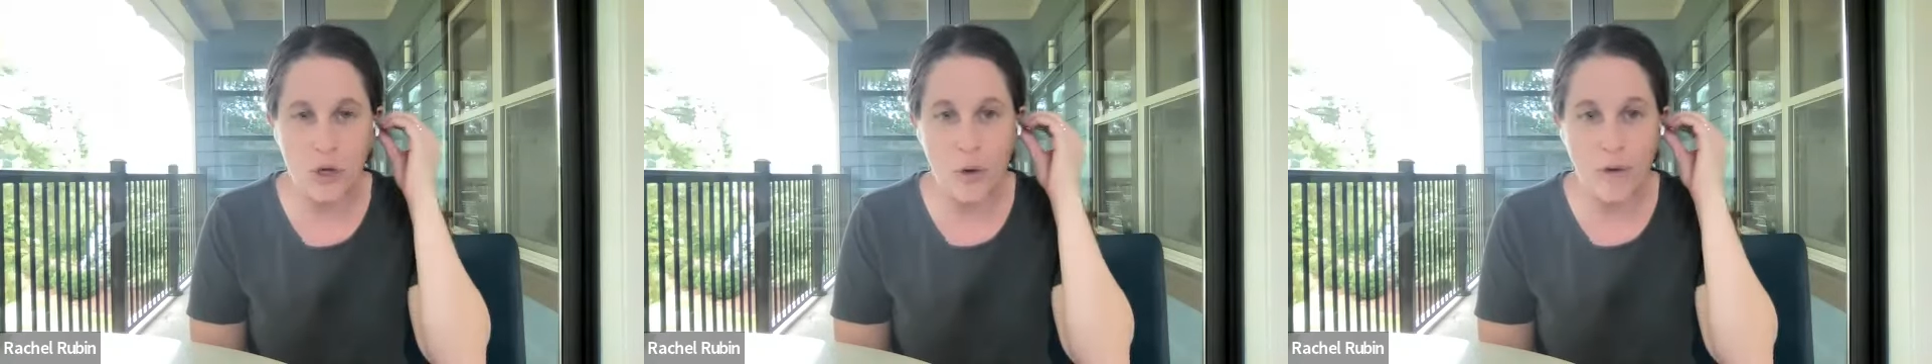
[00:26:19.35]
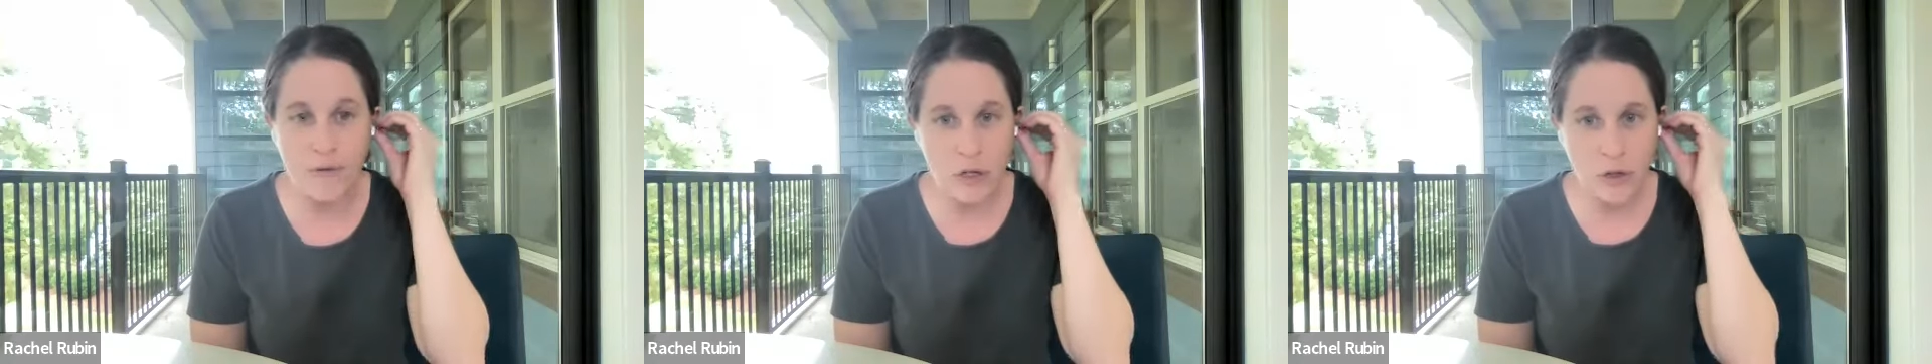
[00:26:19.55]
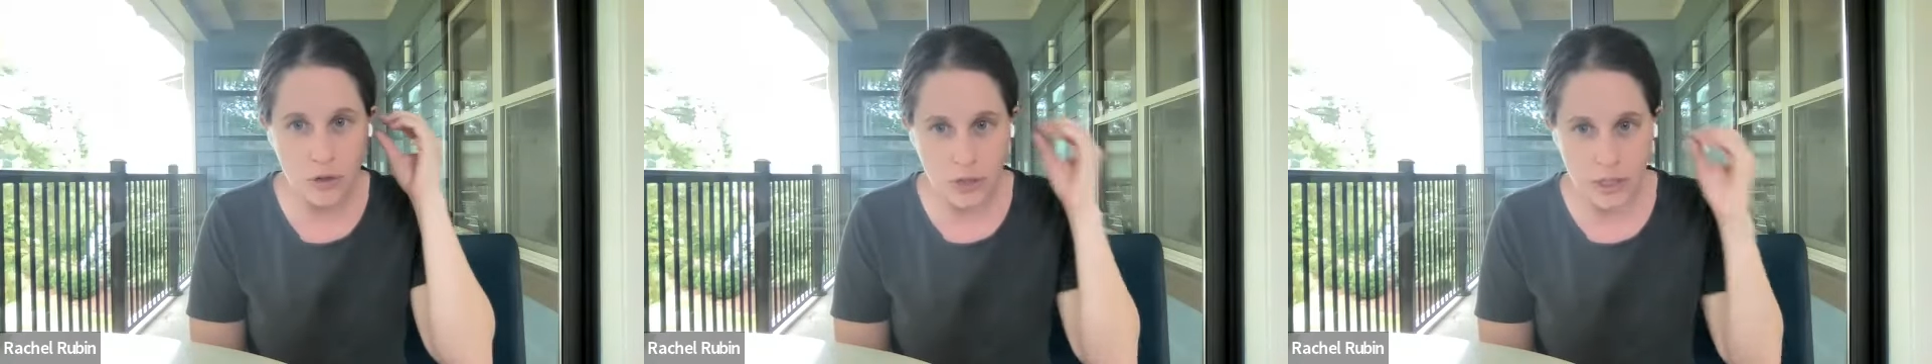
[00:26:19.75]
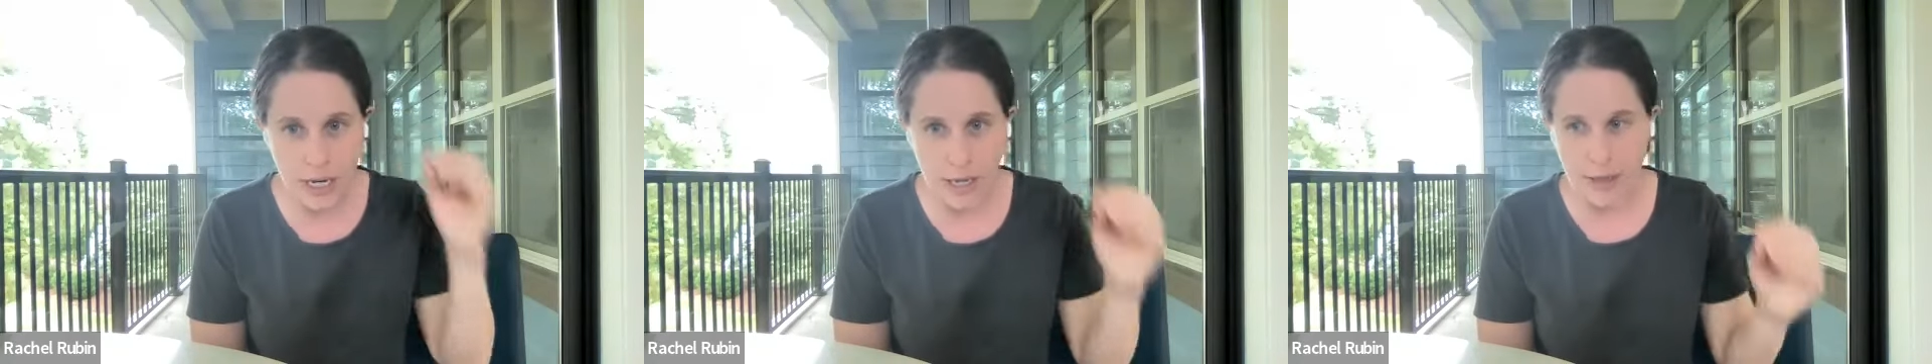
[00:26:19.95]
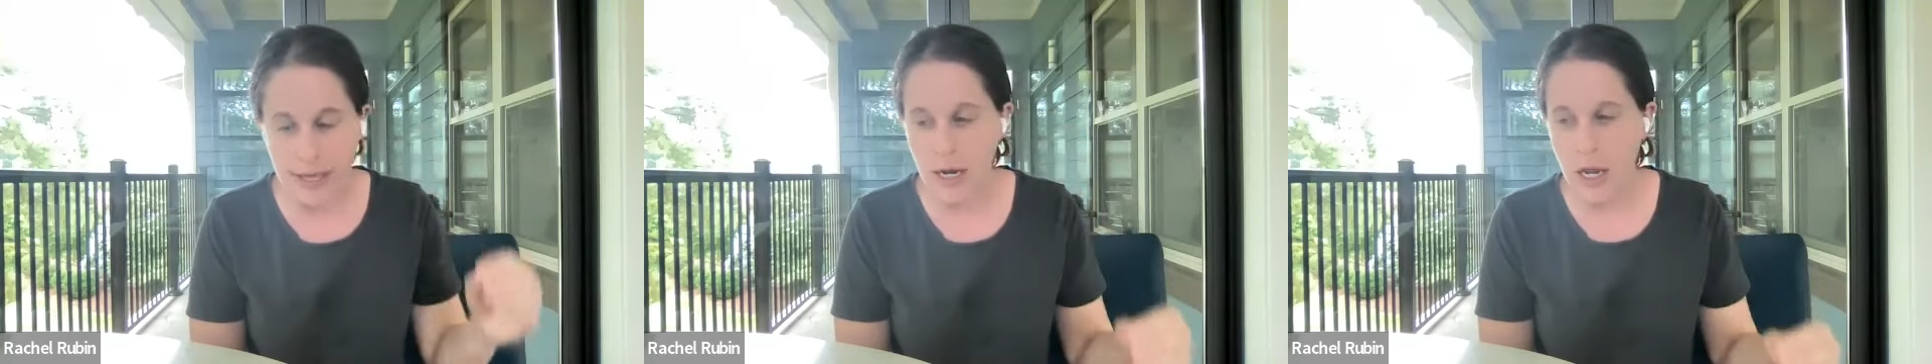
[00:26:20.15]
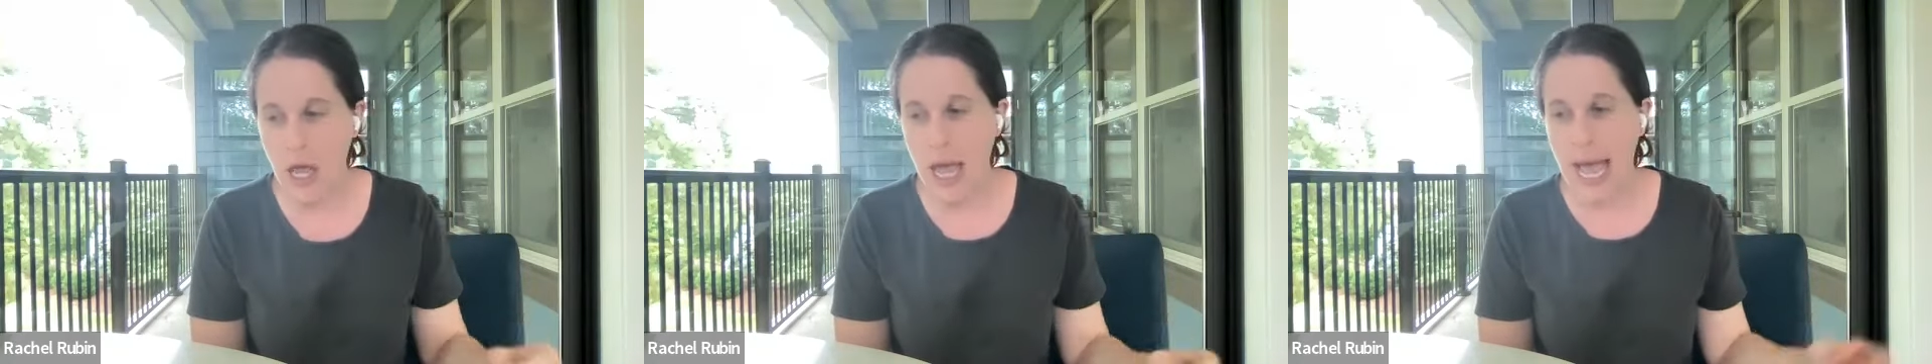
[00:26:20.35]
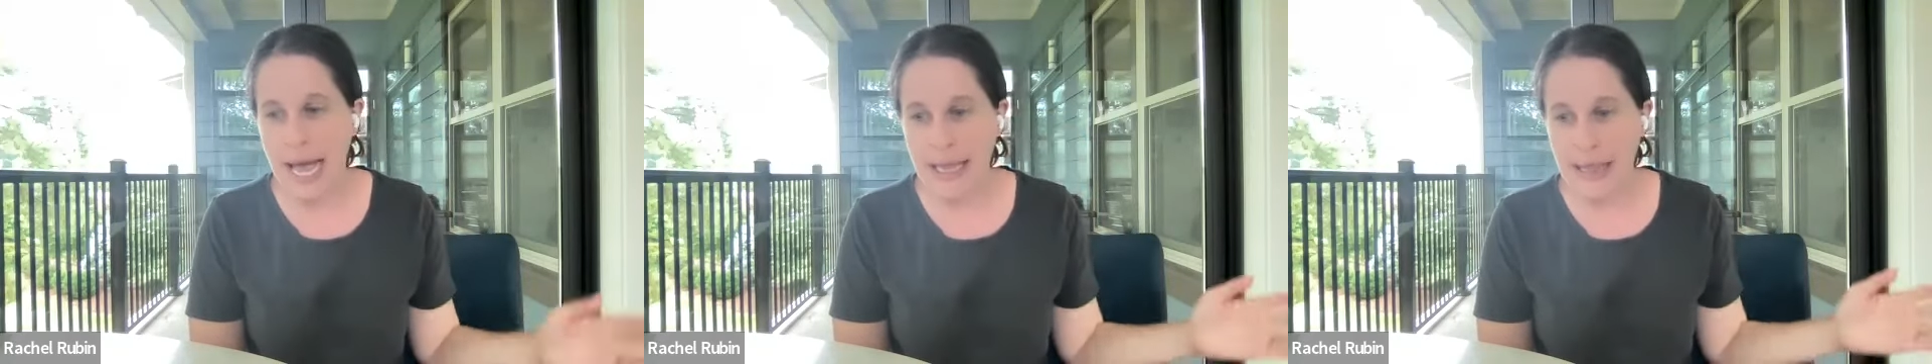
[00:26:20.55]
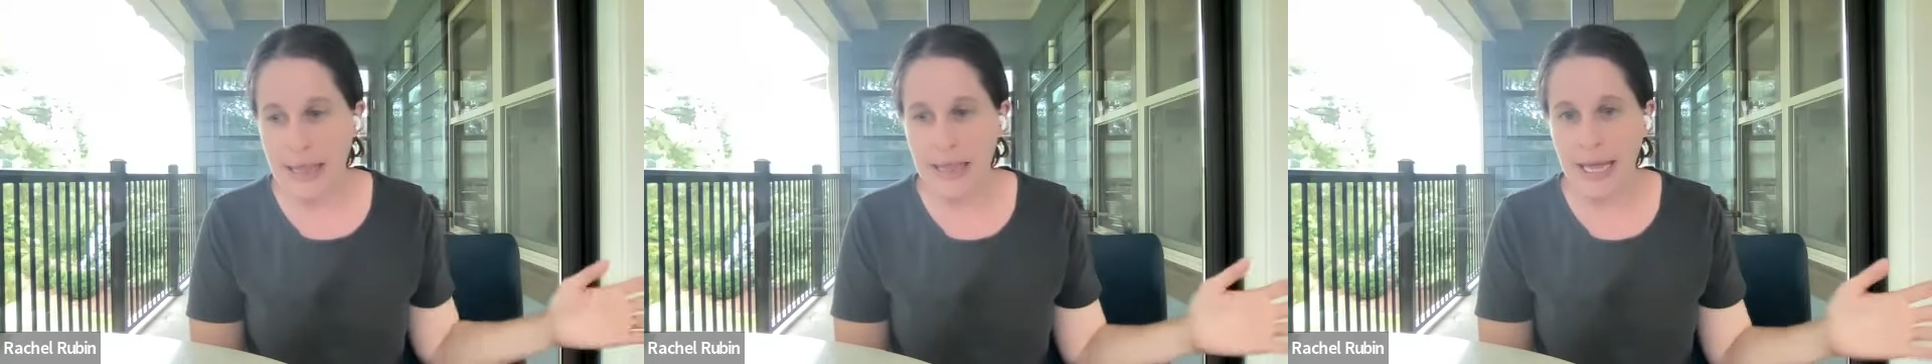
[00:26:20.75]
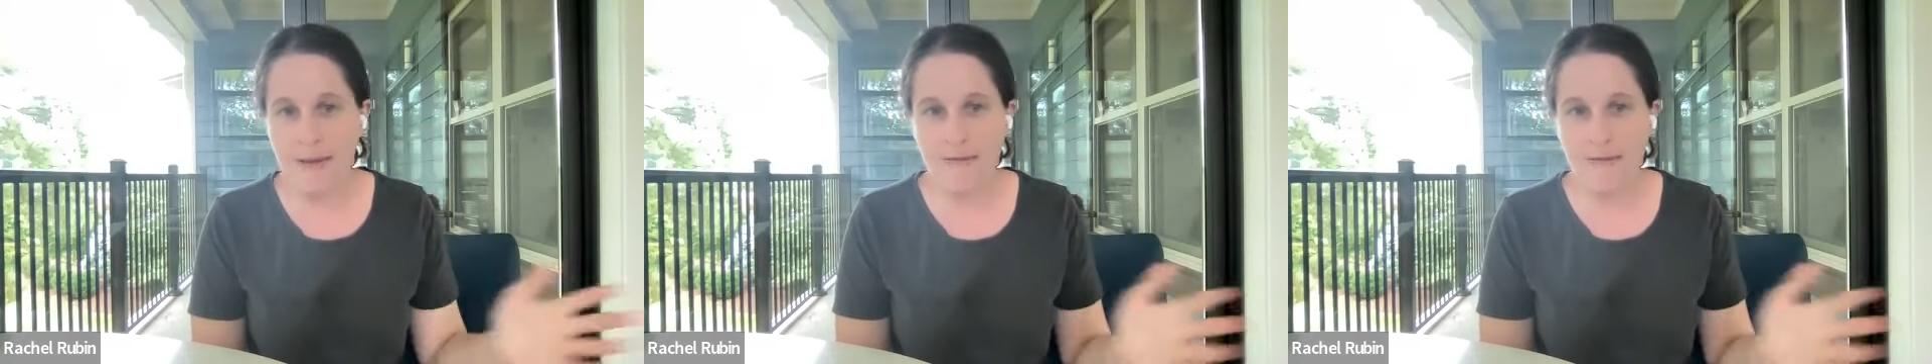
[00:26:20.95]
And you have to understand that at